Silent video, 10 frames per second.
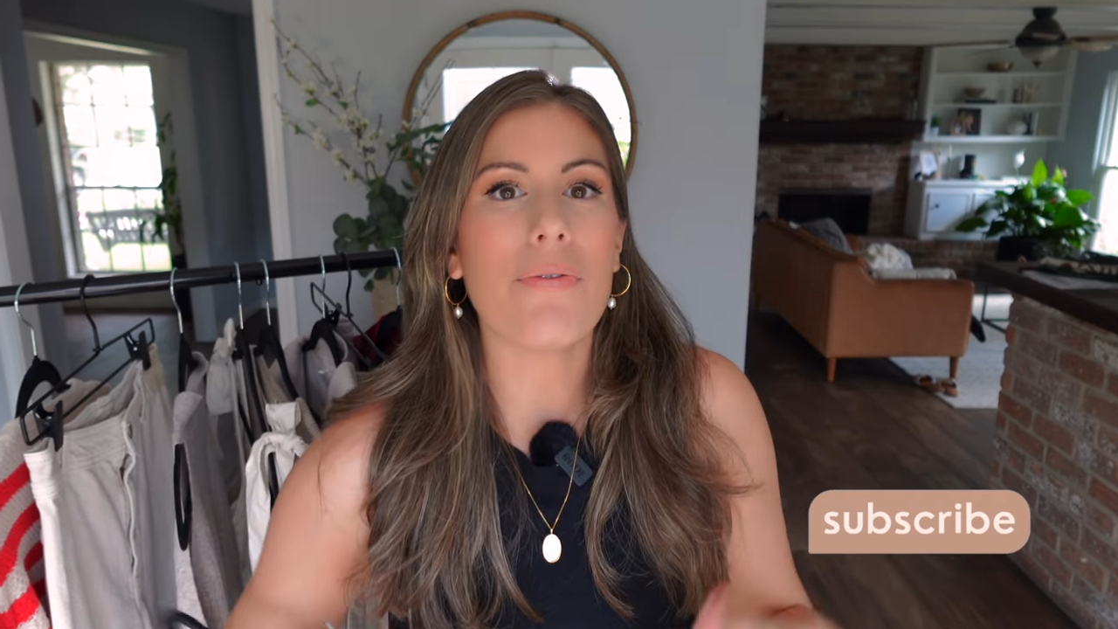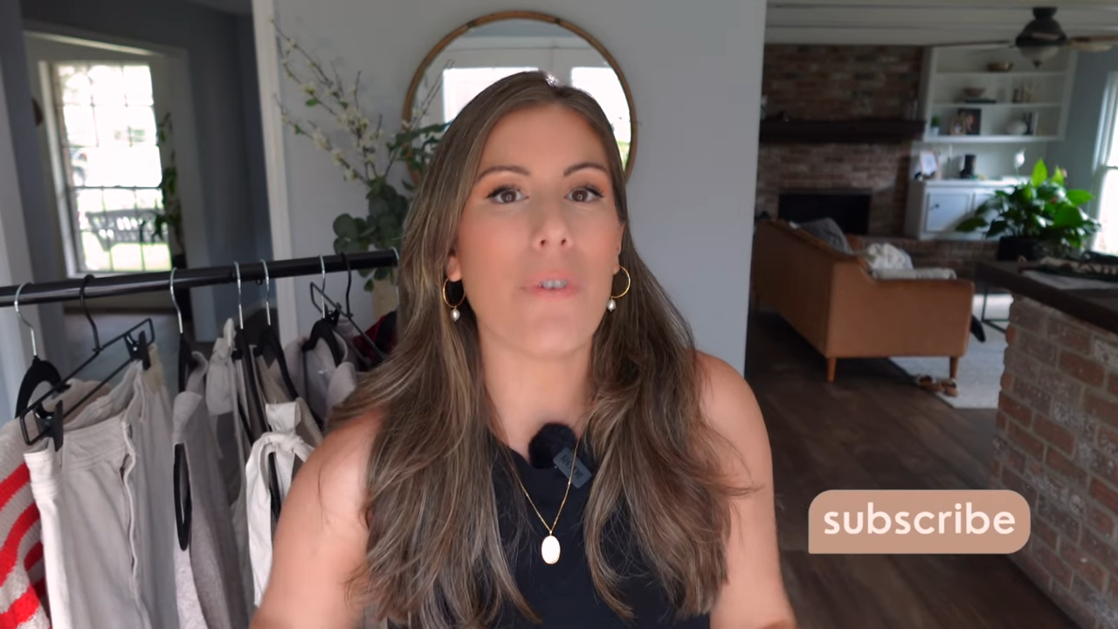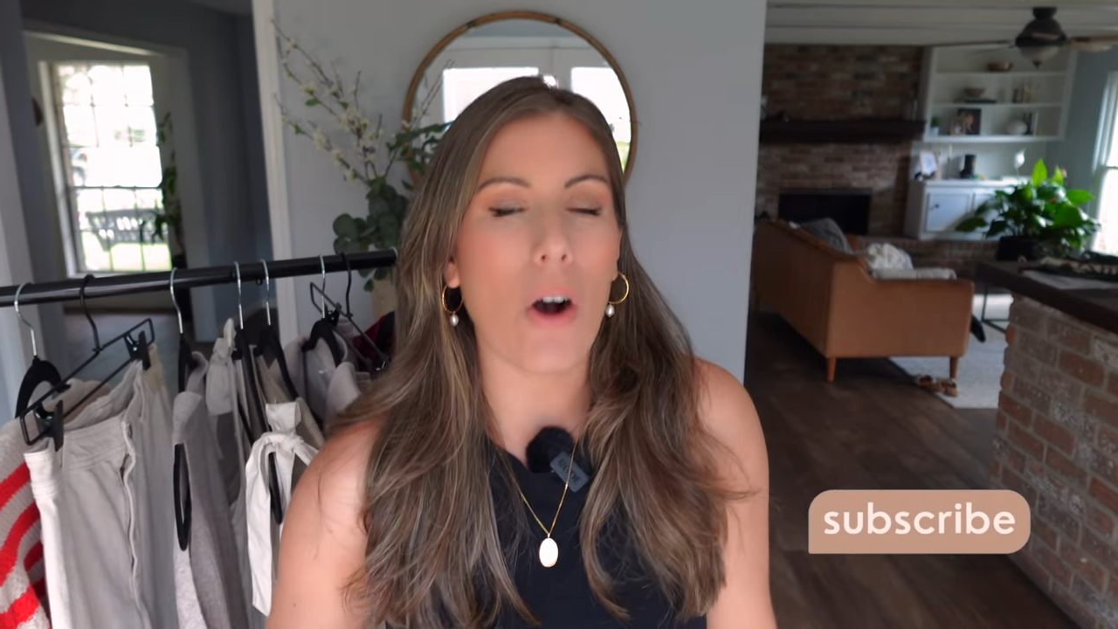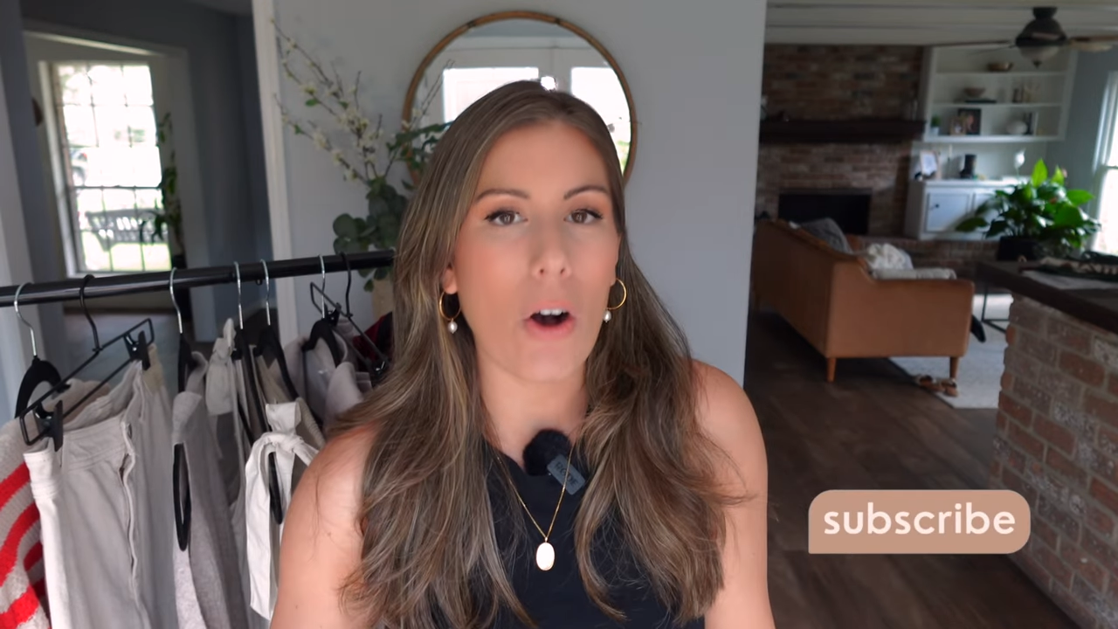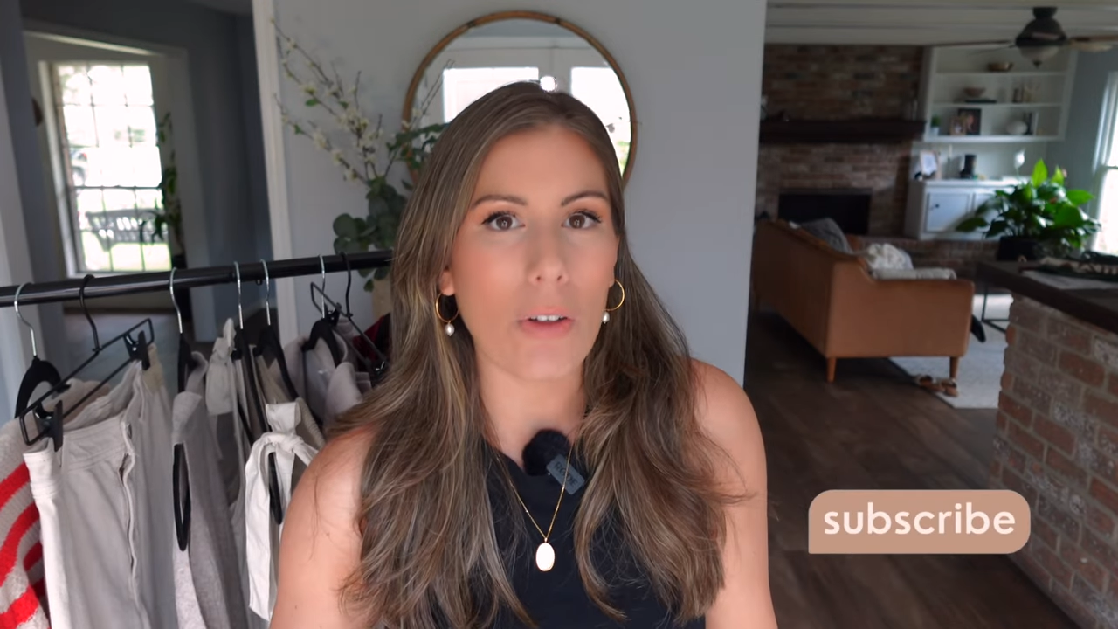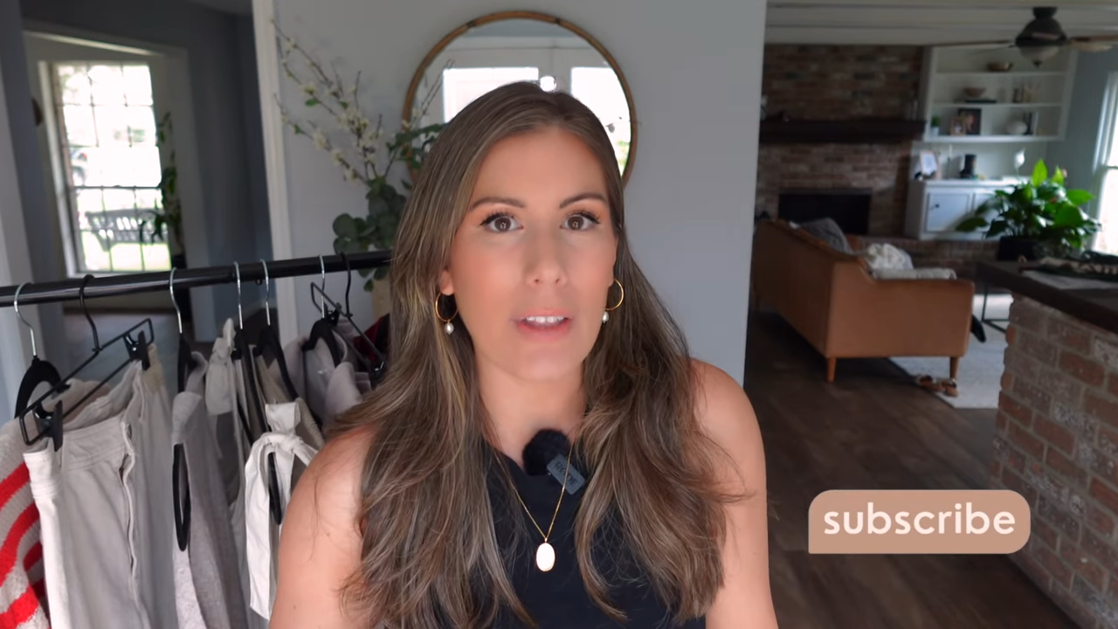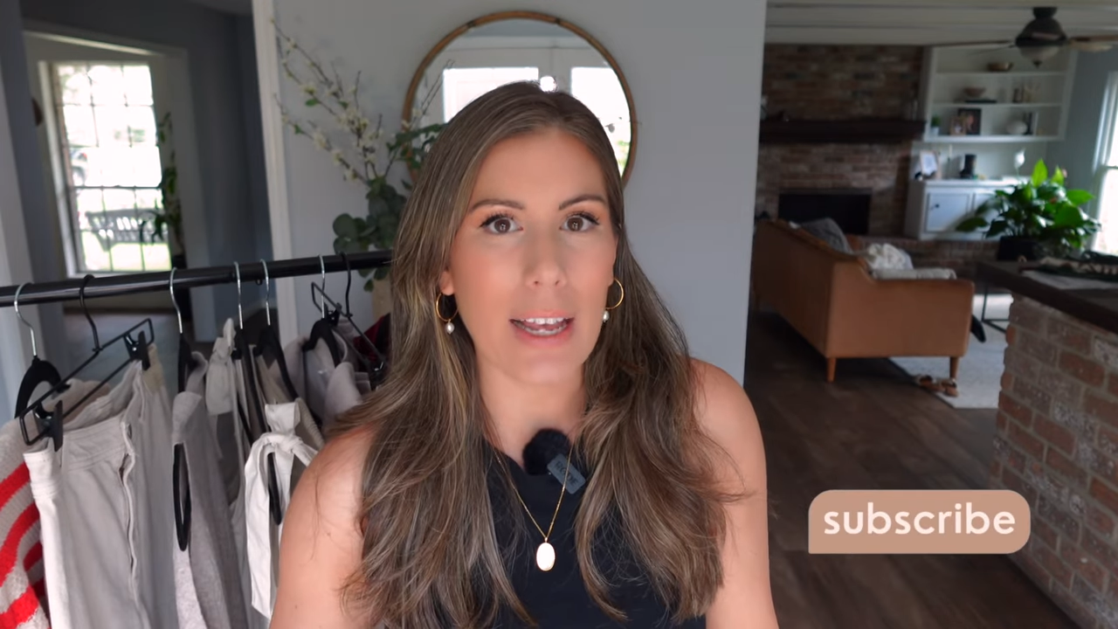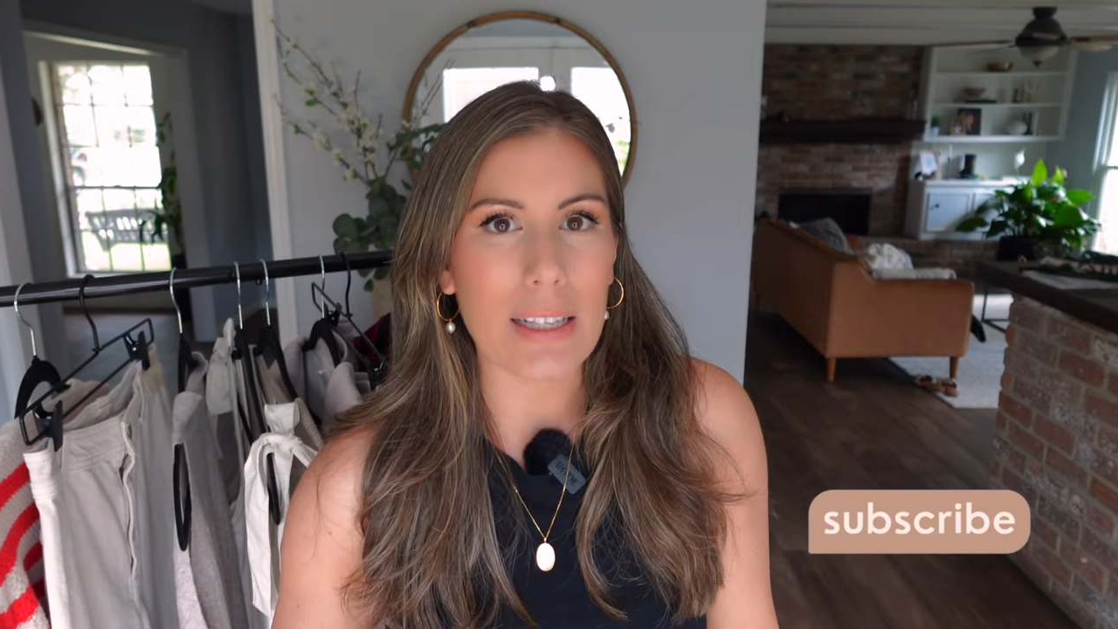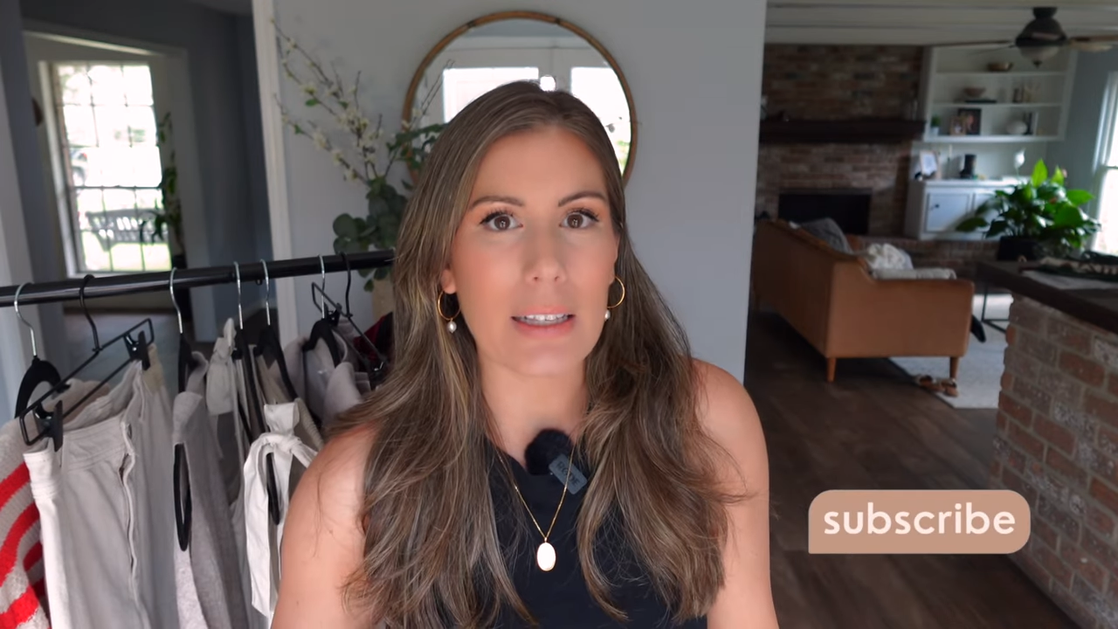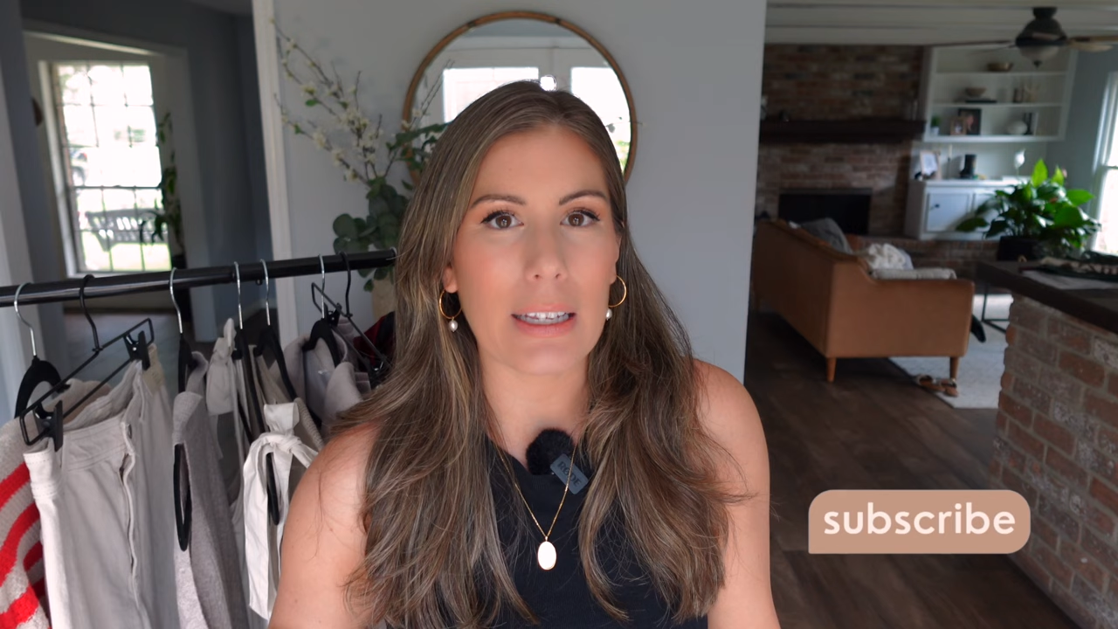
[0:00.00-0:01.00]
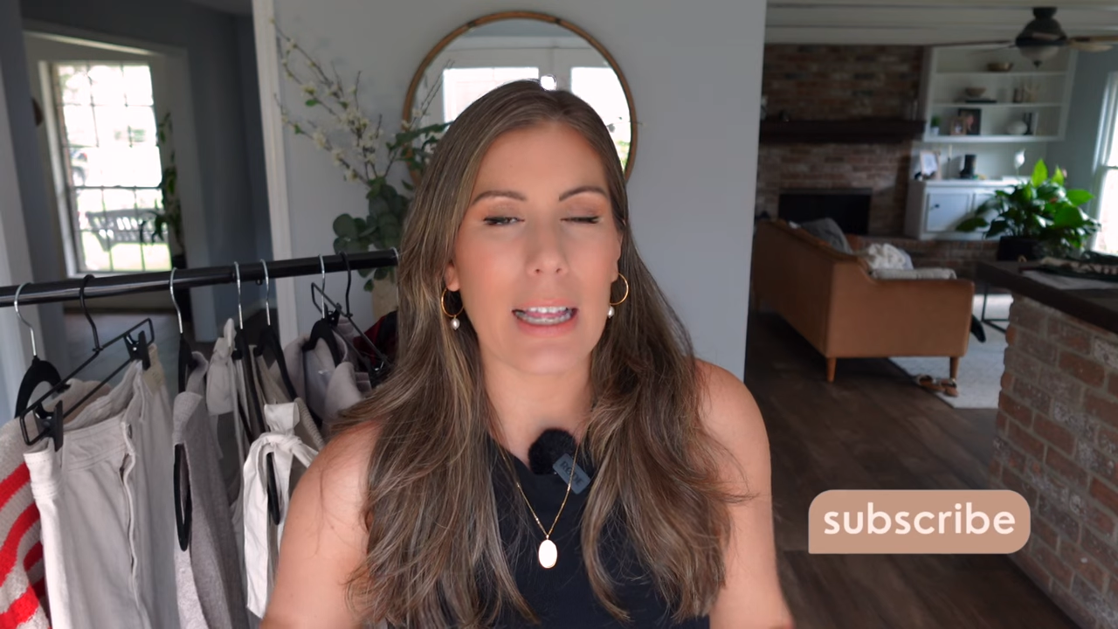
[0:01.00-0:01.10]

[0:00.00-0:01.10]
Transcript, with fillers: fall nicely.